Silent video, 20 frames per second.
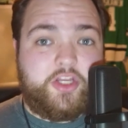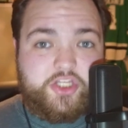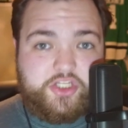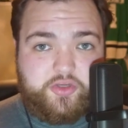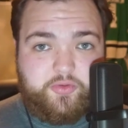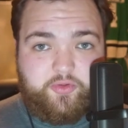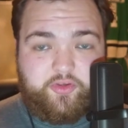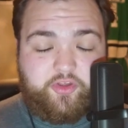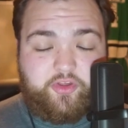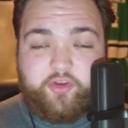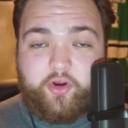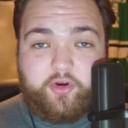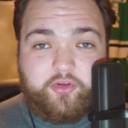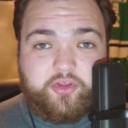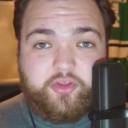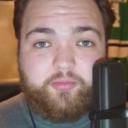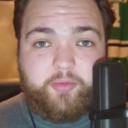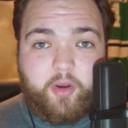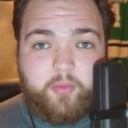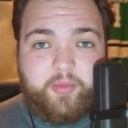start
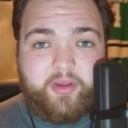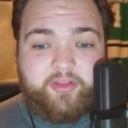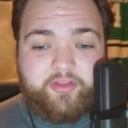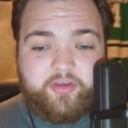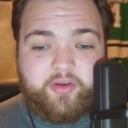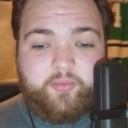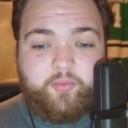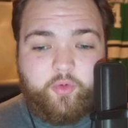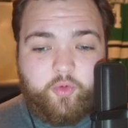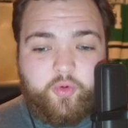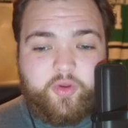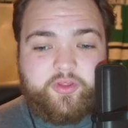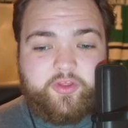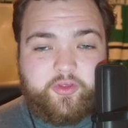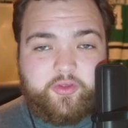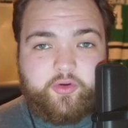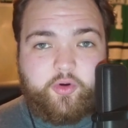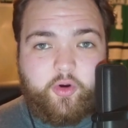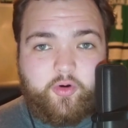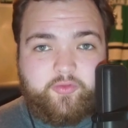the momentum with
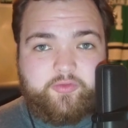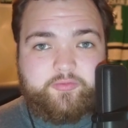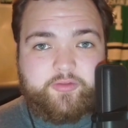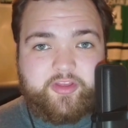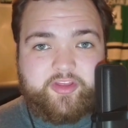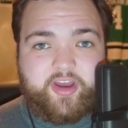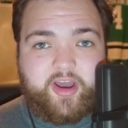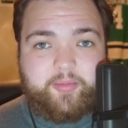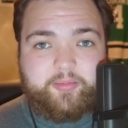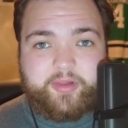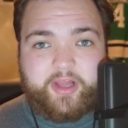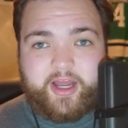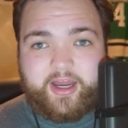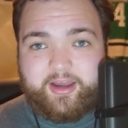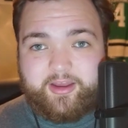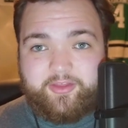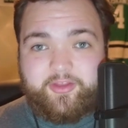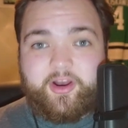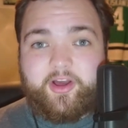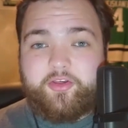his goal from the top line
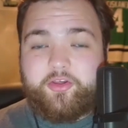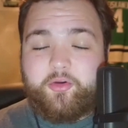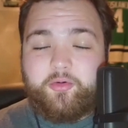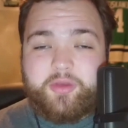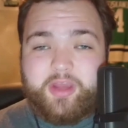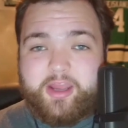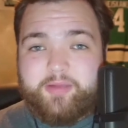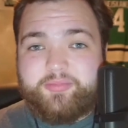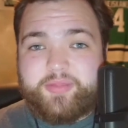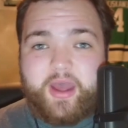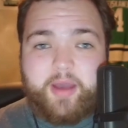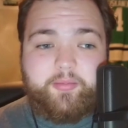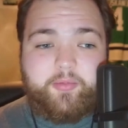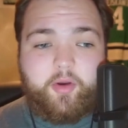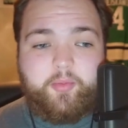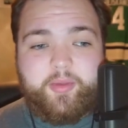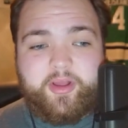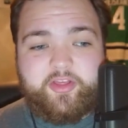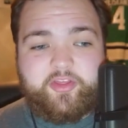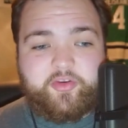and then also keep that
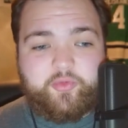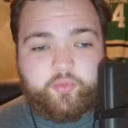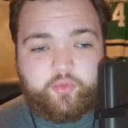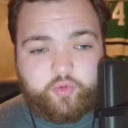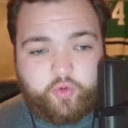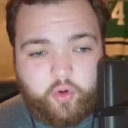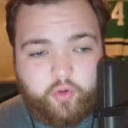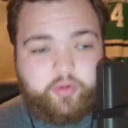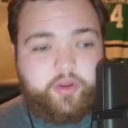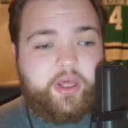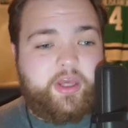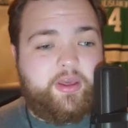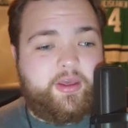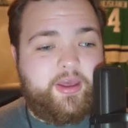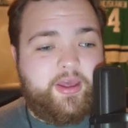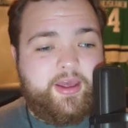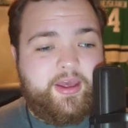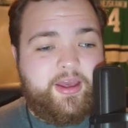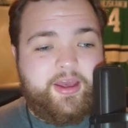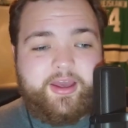momentum rolling.
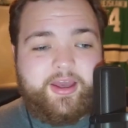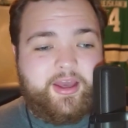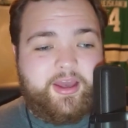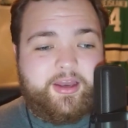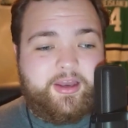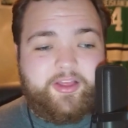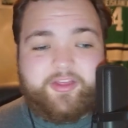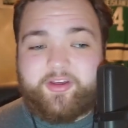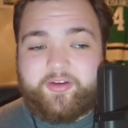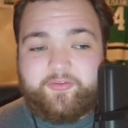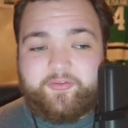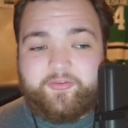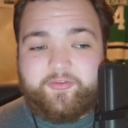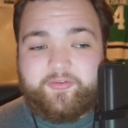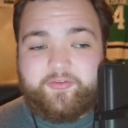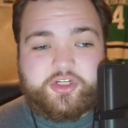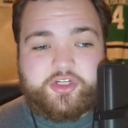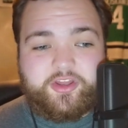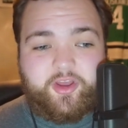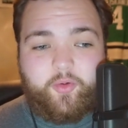And it's
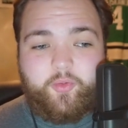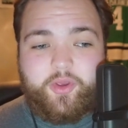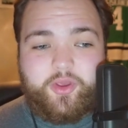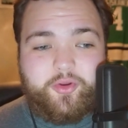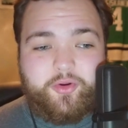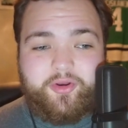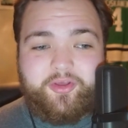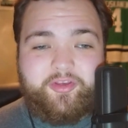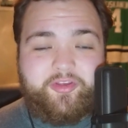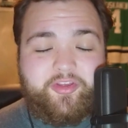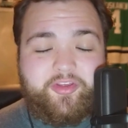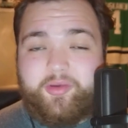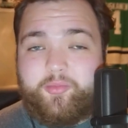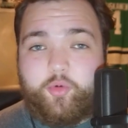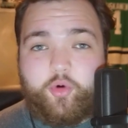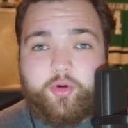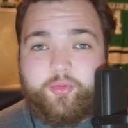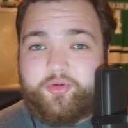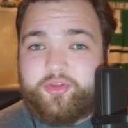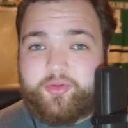unfortunate that we couldn't see
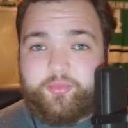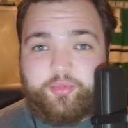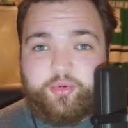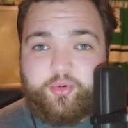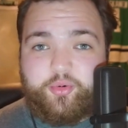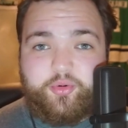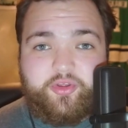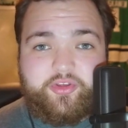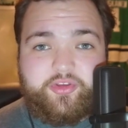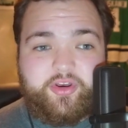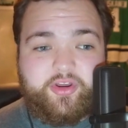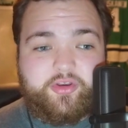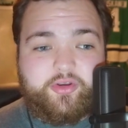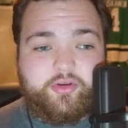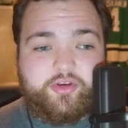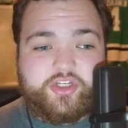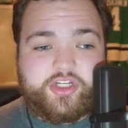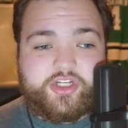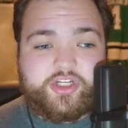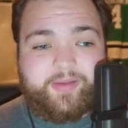more, but the Bruins did a
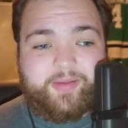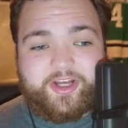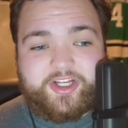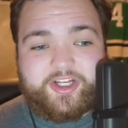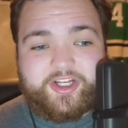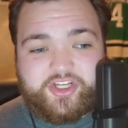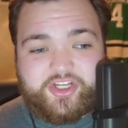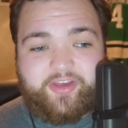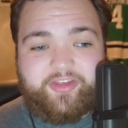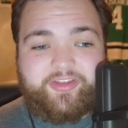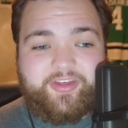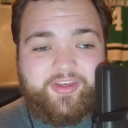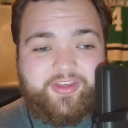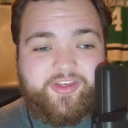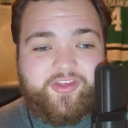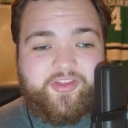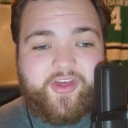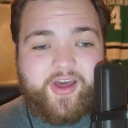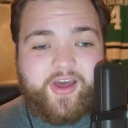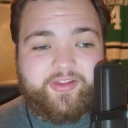good job adjusting
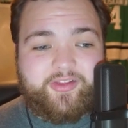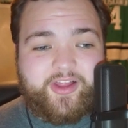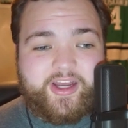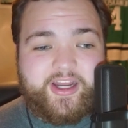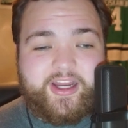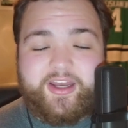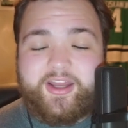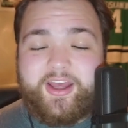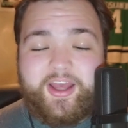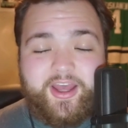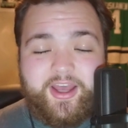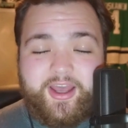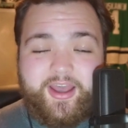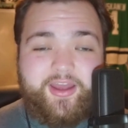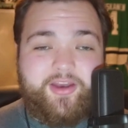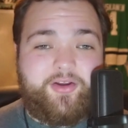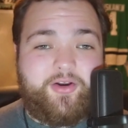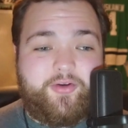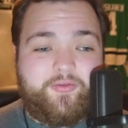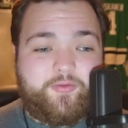to that line
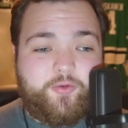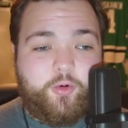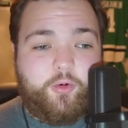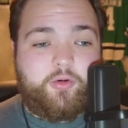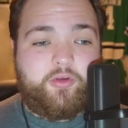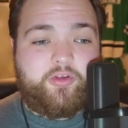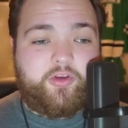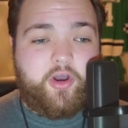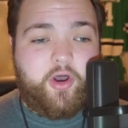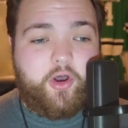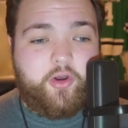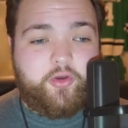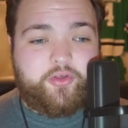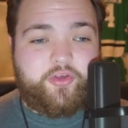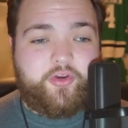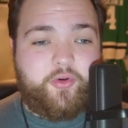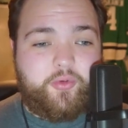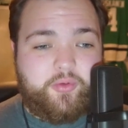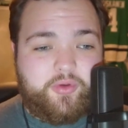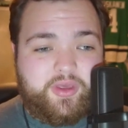and of course
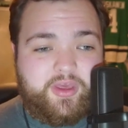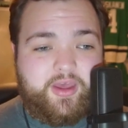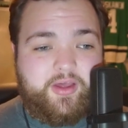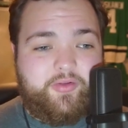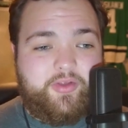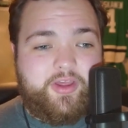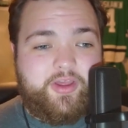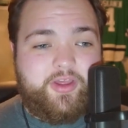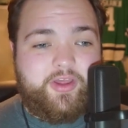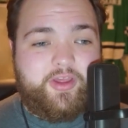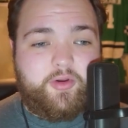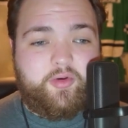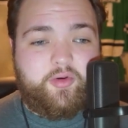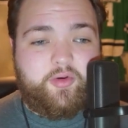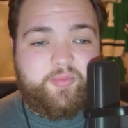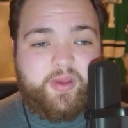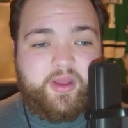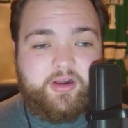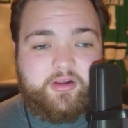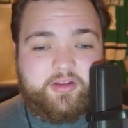also killing those
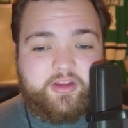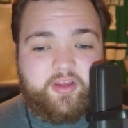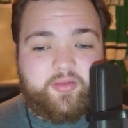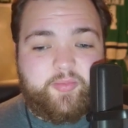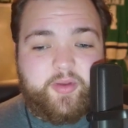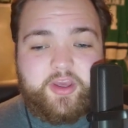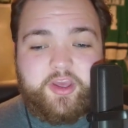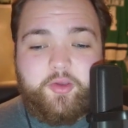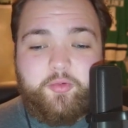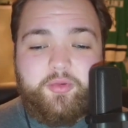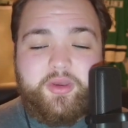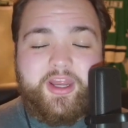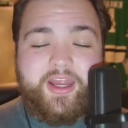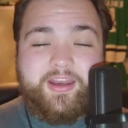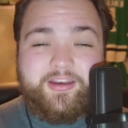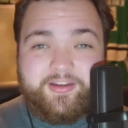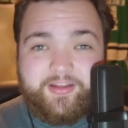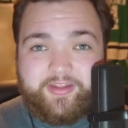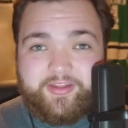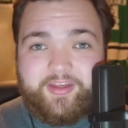penalties. But you
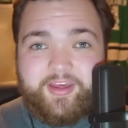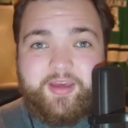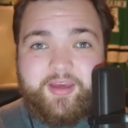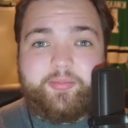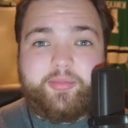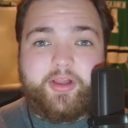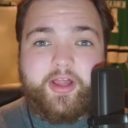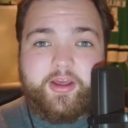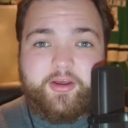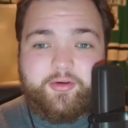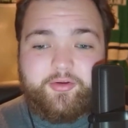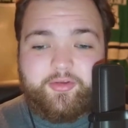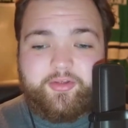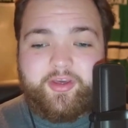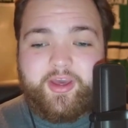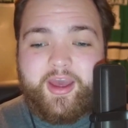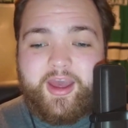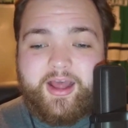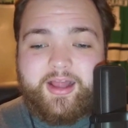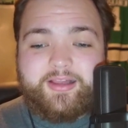need to see players
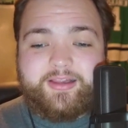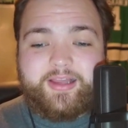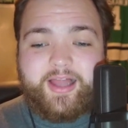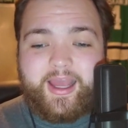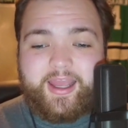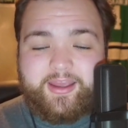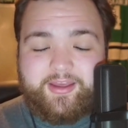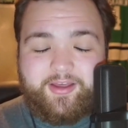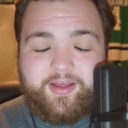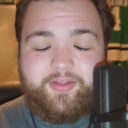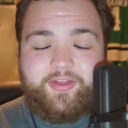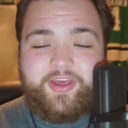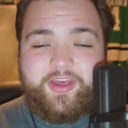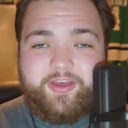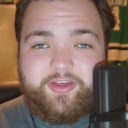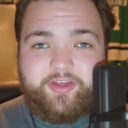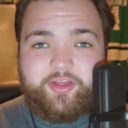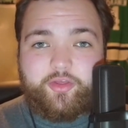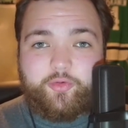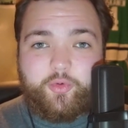like
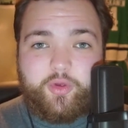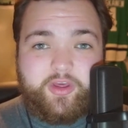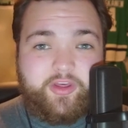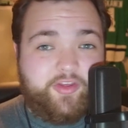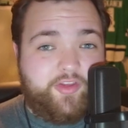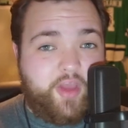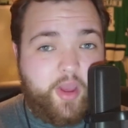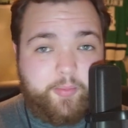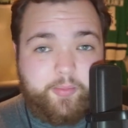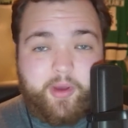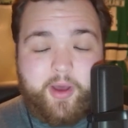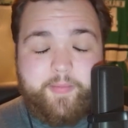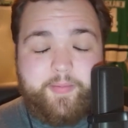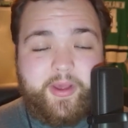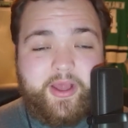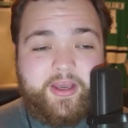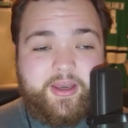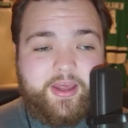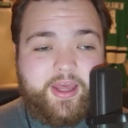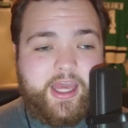these three step up
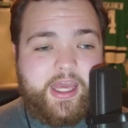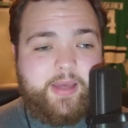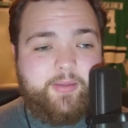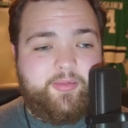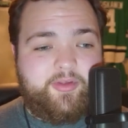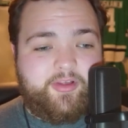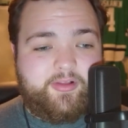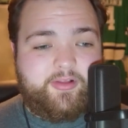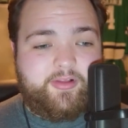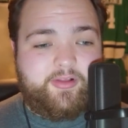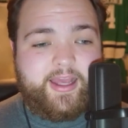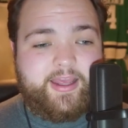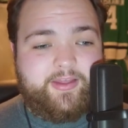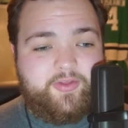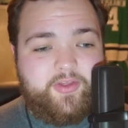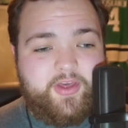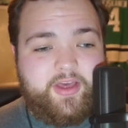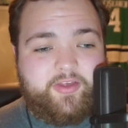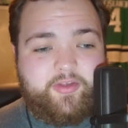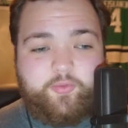in games like
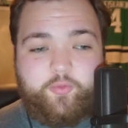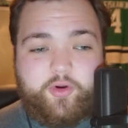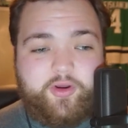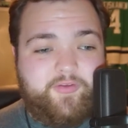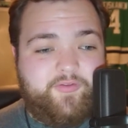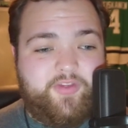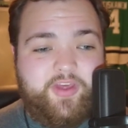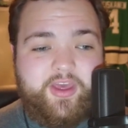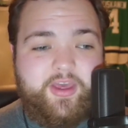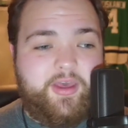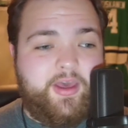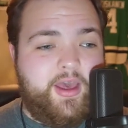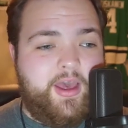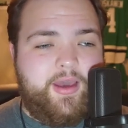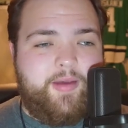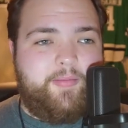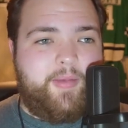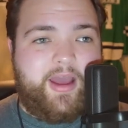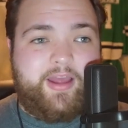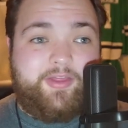this. One of the,
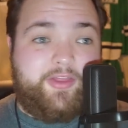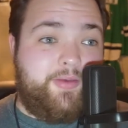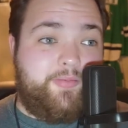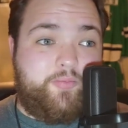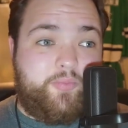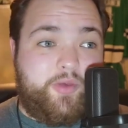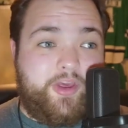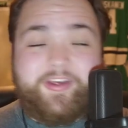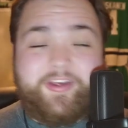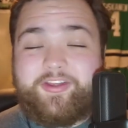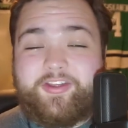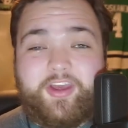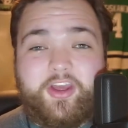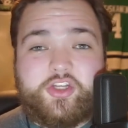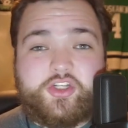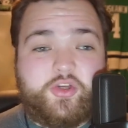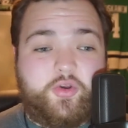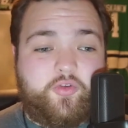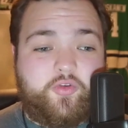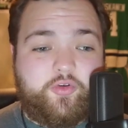I think, biggest
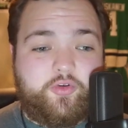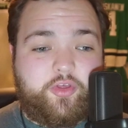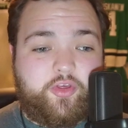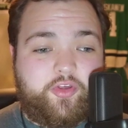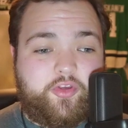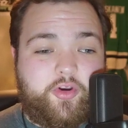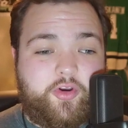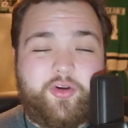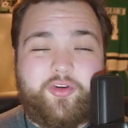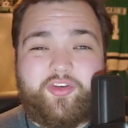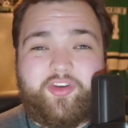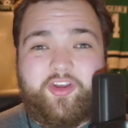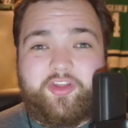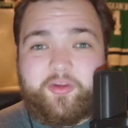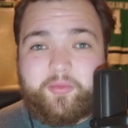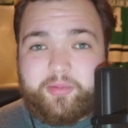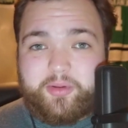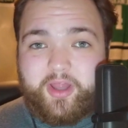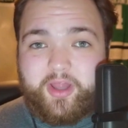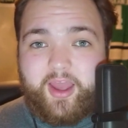issues for the Stars in
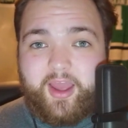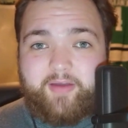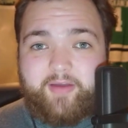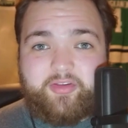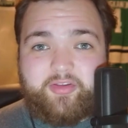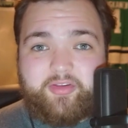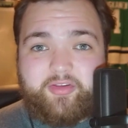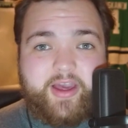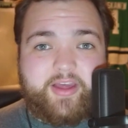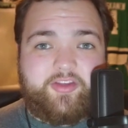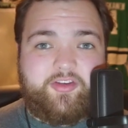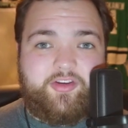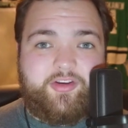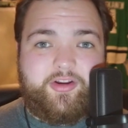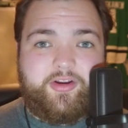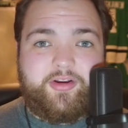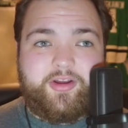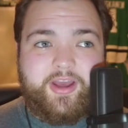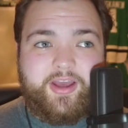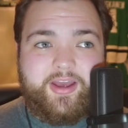the playoffs last
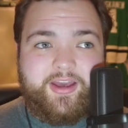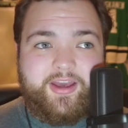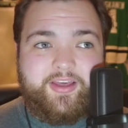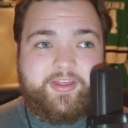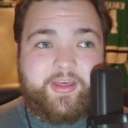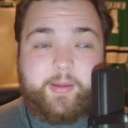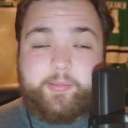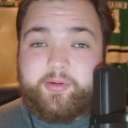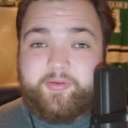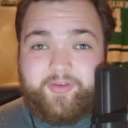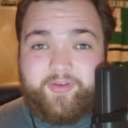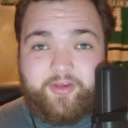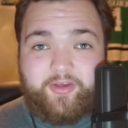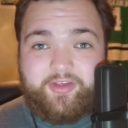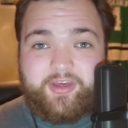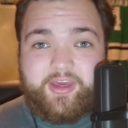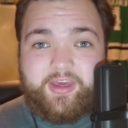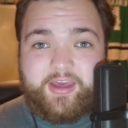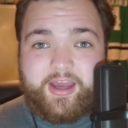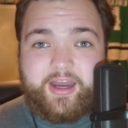year is that
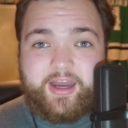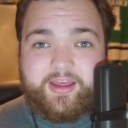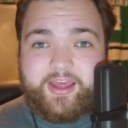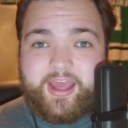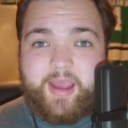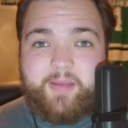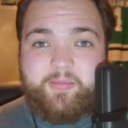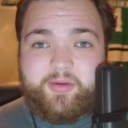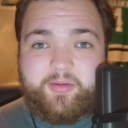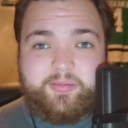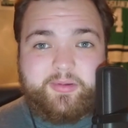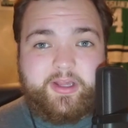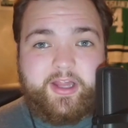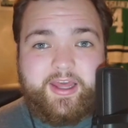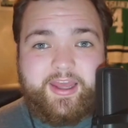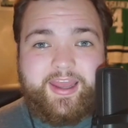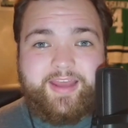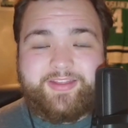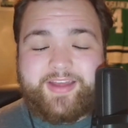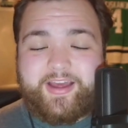Pavelski kind of came to
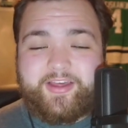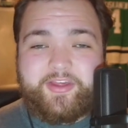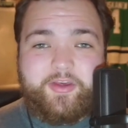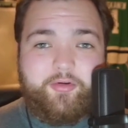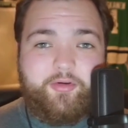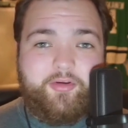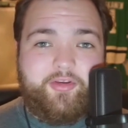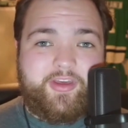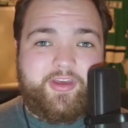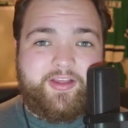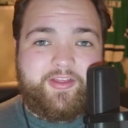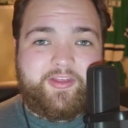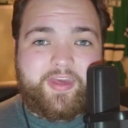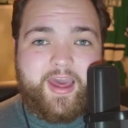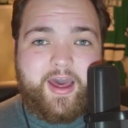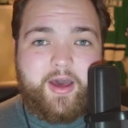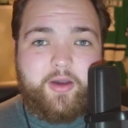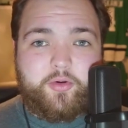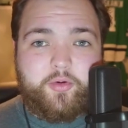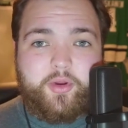play in that series against
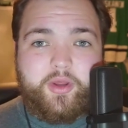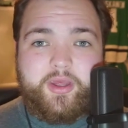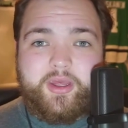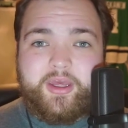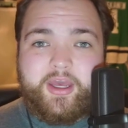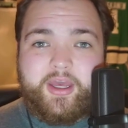Calgary,